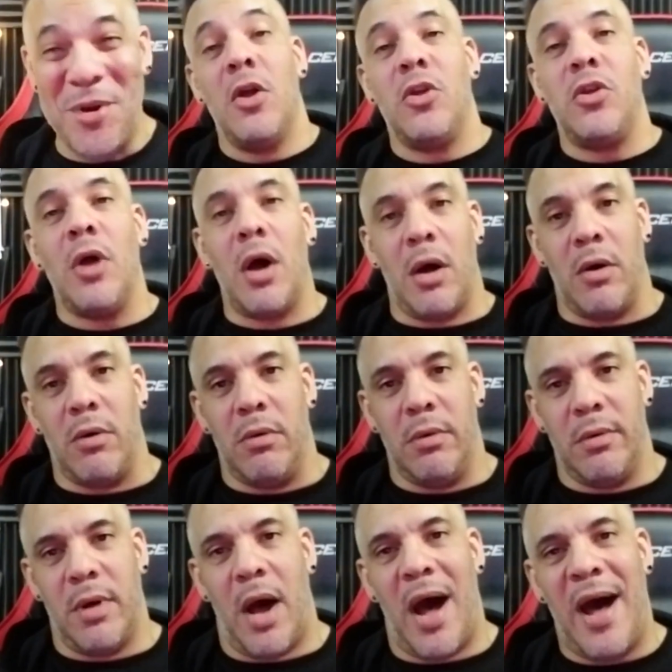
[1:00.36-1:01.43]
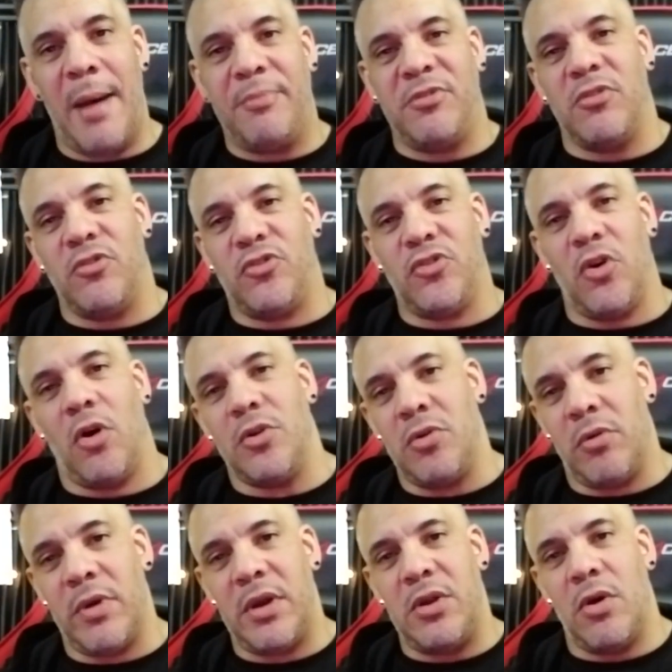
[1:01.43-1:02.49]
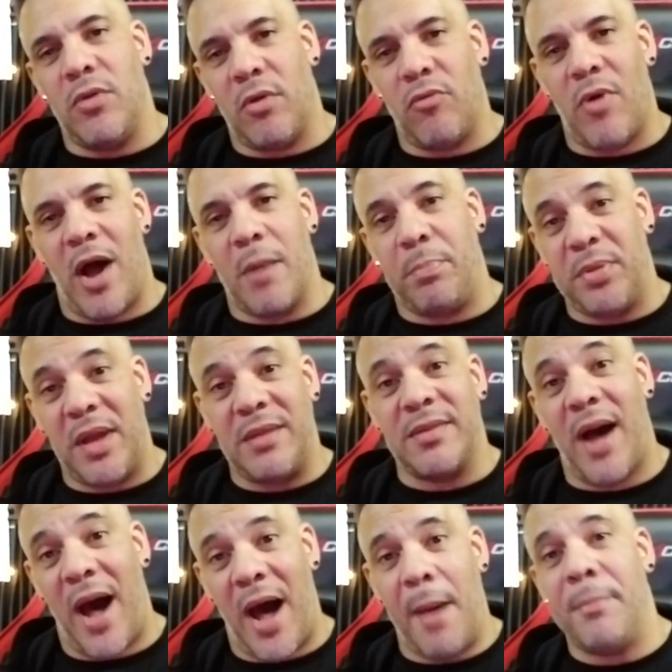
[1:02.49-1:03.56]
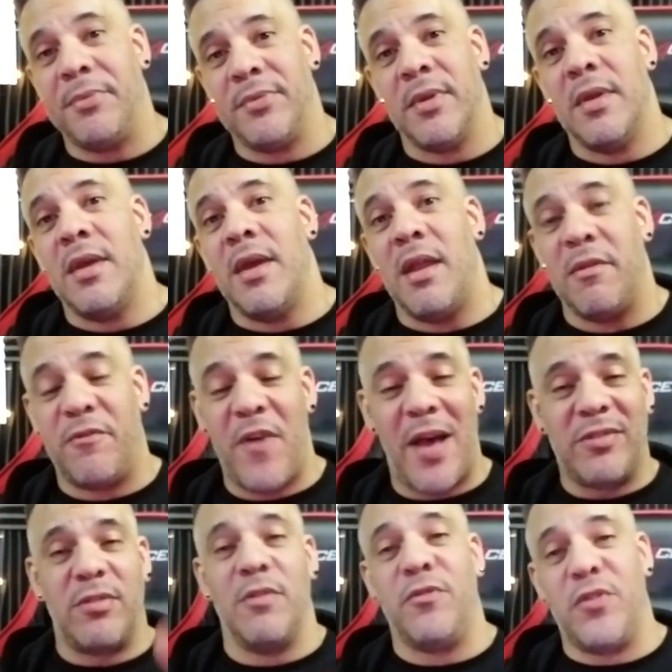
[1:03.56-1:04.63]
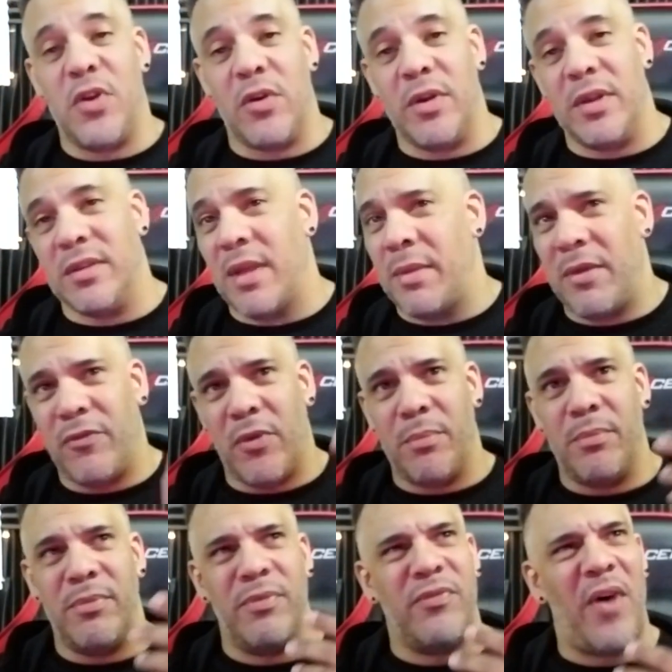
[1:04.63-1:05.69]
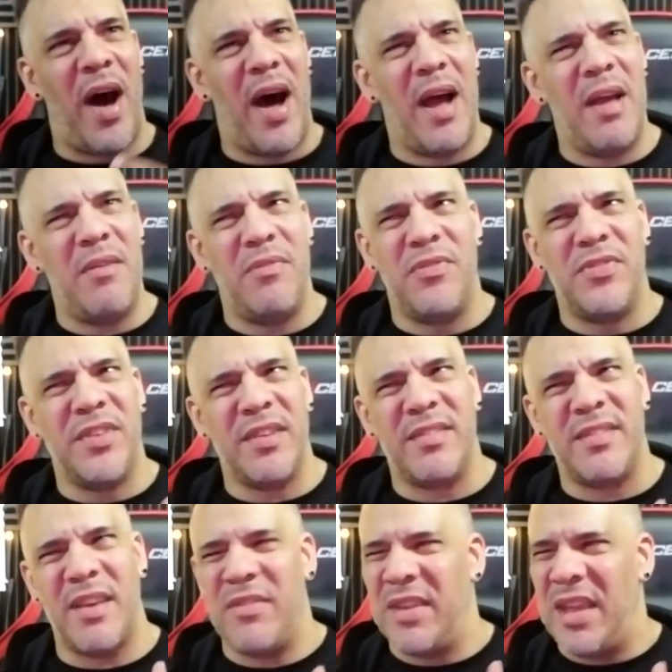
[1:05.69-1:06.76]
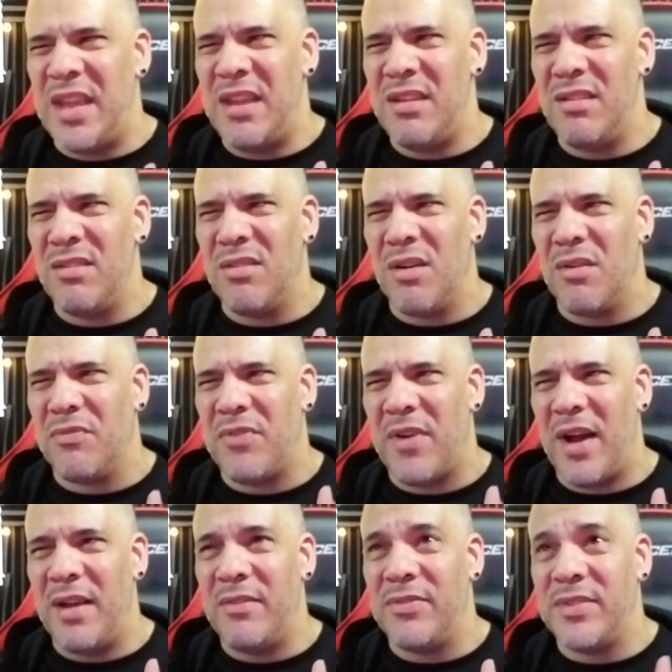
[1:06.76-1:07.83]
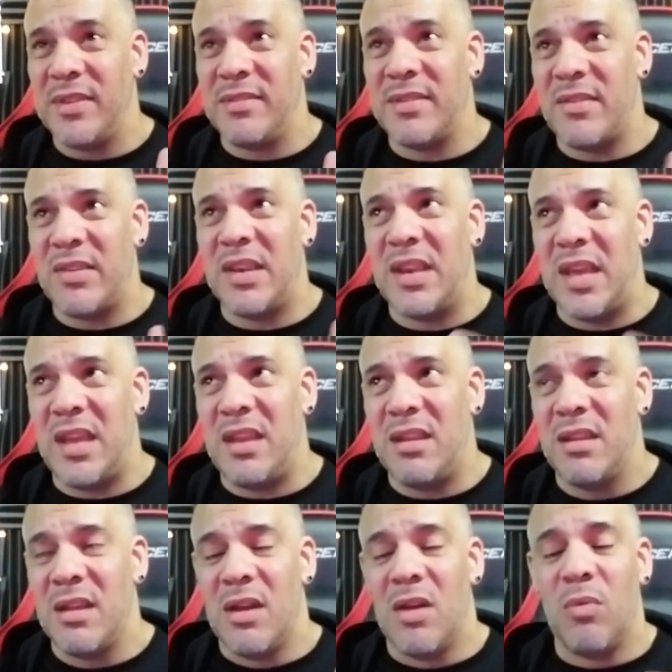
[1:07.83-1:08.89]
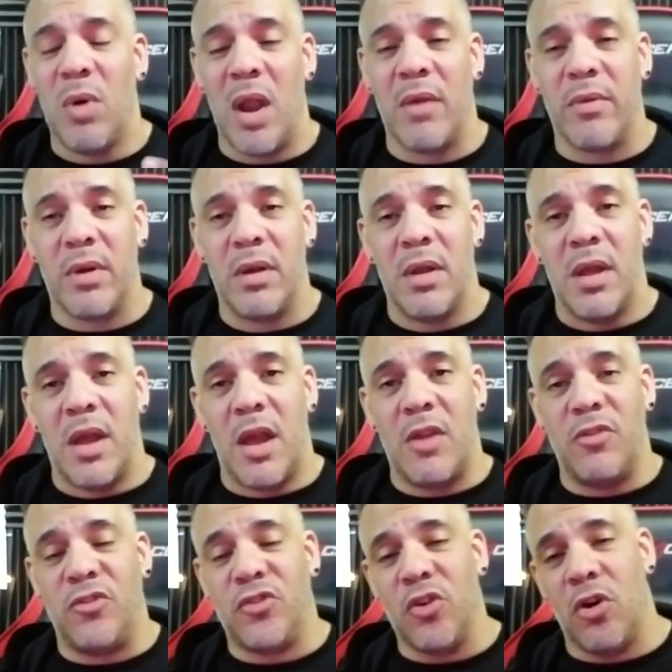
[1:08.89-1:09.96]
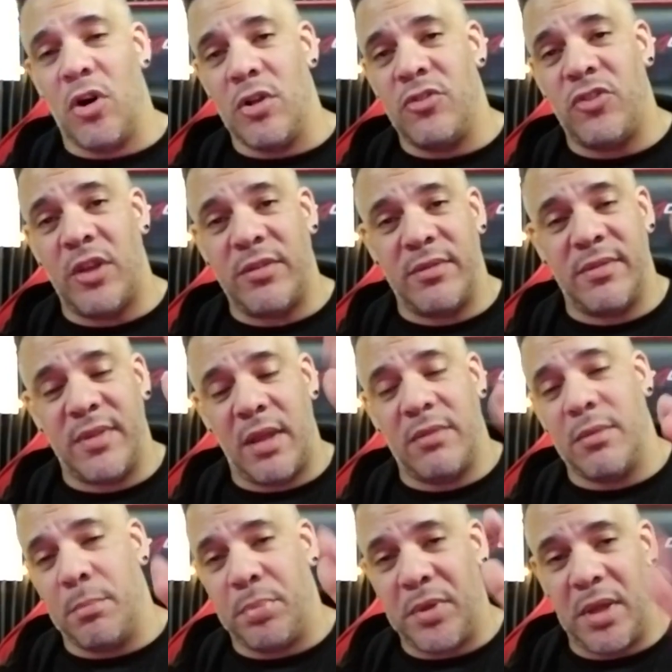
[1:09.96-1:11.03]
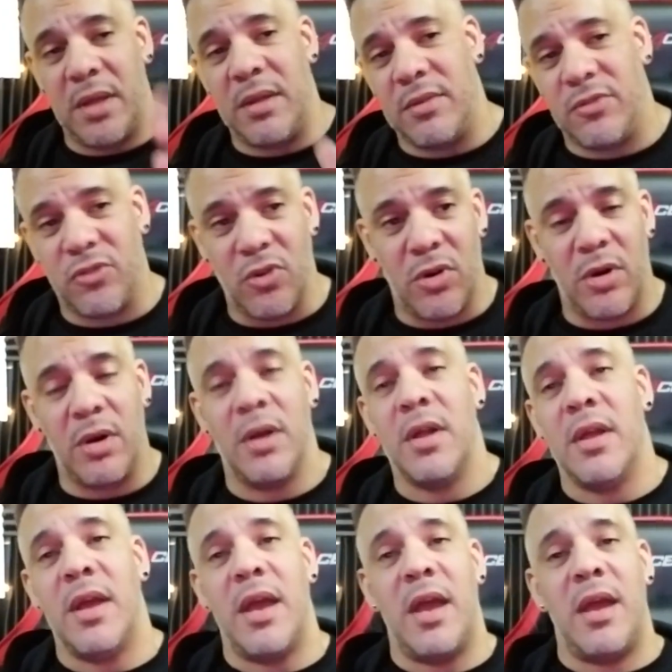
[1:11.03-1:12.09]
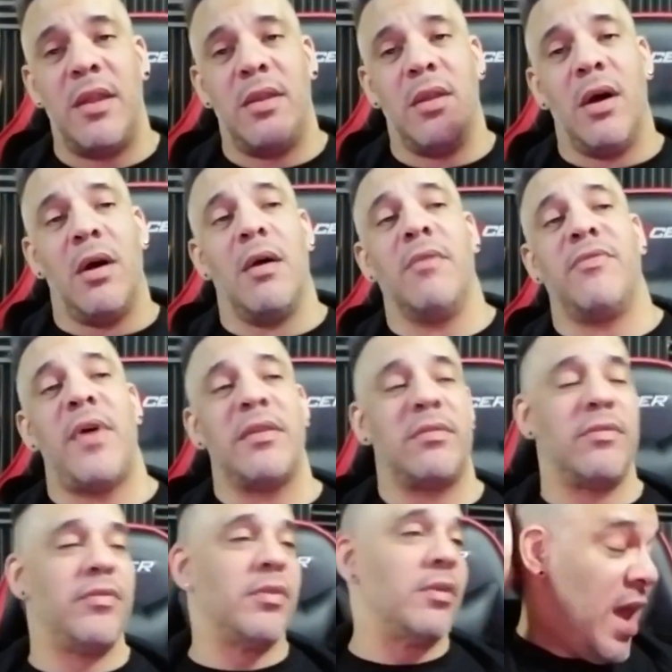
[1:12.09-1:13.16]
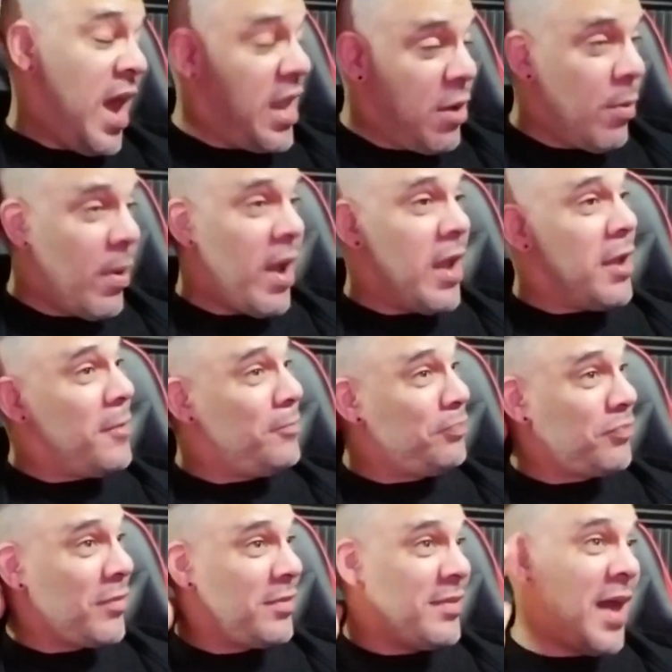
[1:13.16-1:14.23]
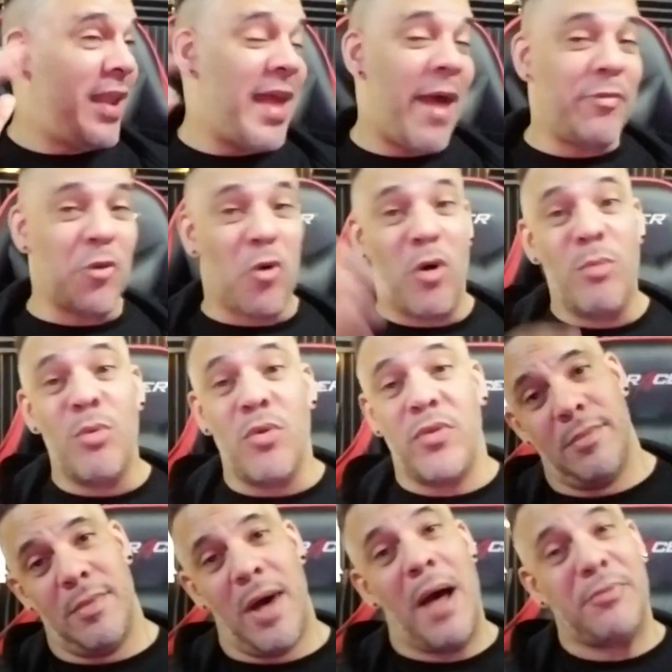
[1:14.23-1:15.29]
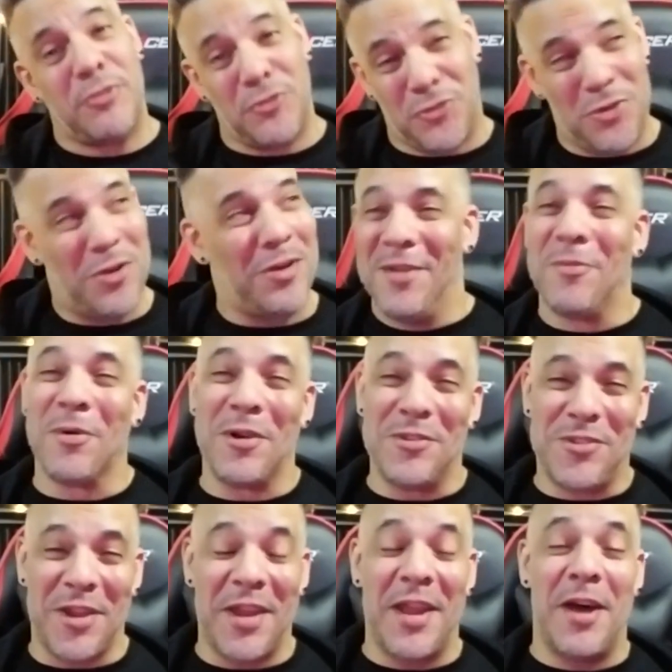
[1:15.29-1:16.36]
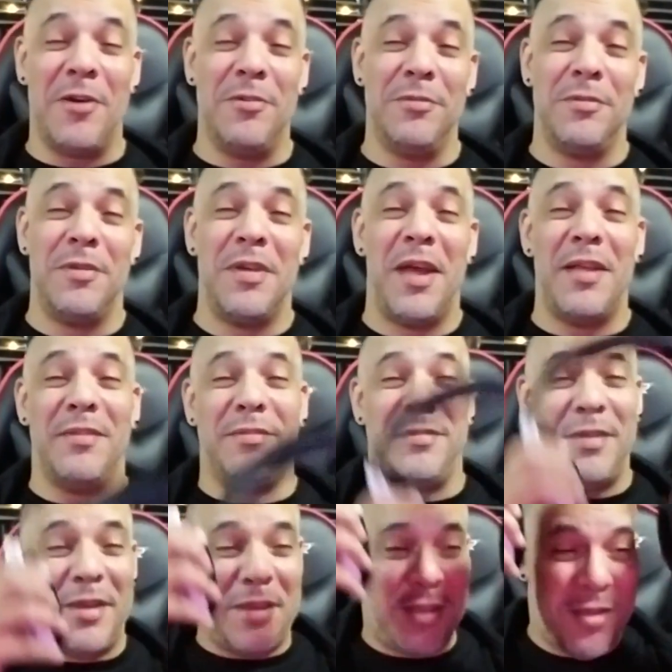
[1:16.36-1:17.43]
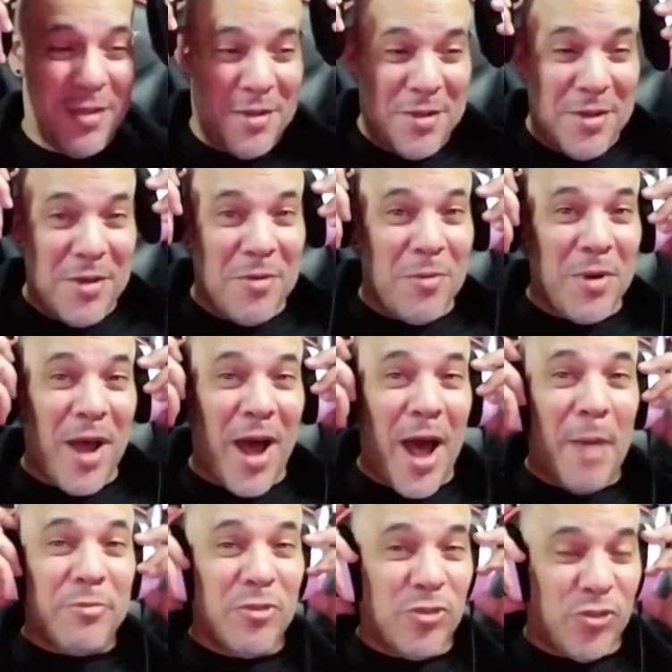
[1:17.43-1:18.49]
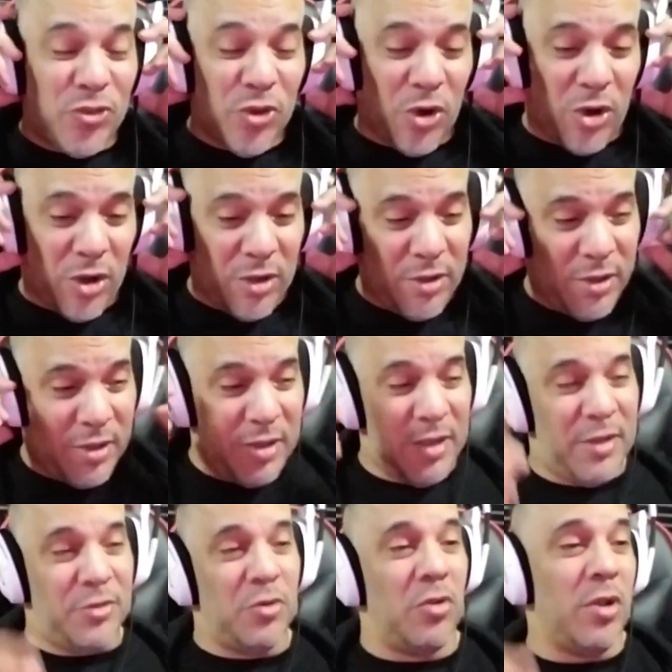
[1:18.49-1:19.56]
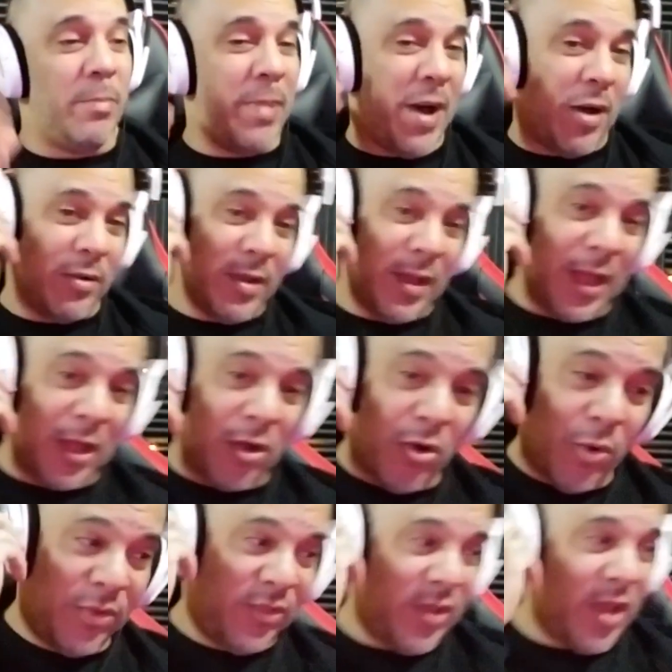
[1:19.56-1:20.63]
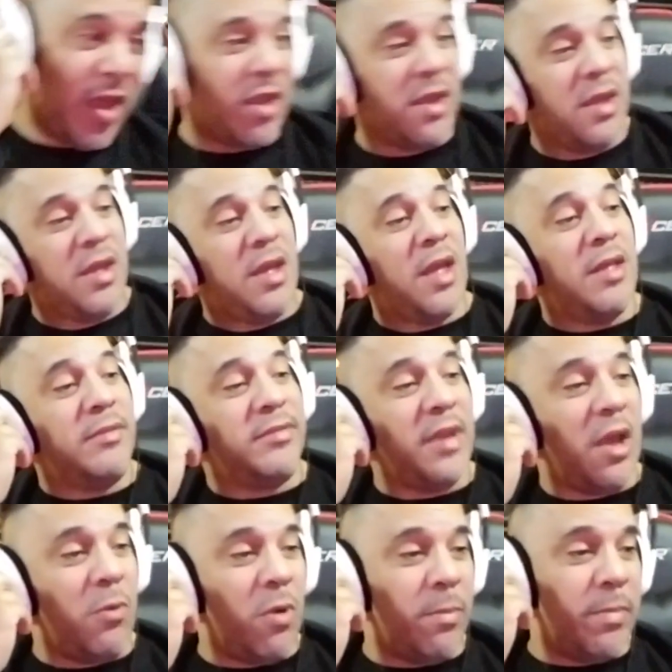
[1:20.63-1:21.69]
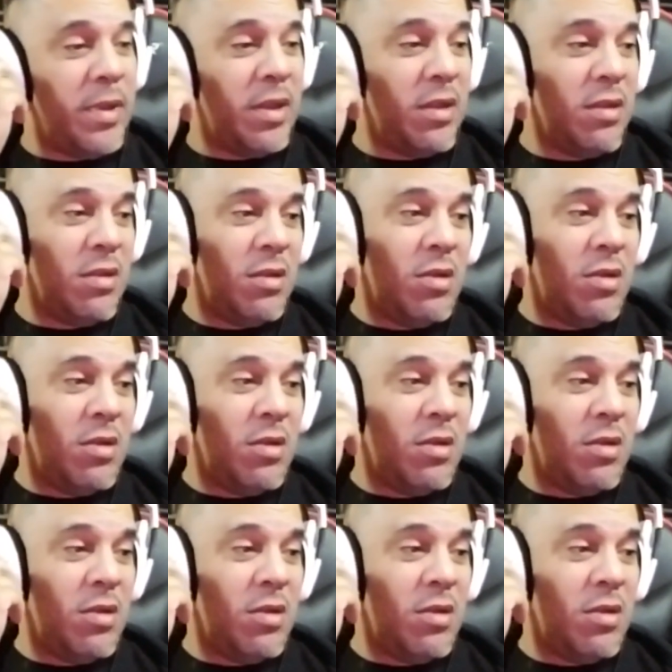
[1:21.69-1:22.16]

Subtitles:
Yo, Hobbs and Shaw. You already know The Rock plays Hobbs in Fast and the Furious, I think from 5, 6, 7, 8, or 5, 6, 7, and 8, whatever. And Shaw, Jason Statham plays Shaw in Fast and the Furious. Anyway, now they have their own movie, Hobbs and Shaw. We're going to check it out and see what Hobbs and Shaw is all about. And like I always say, and say with me,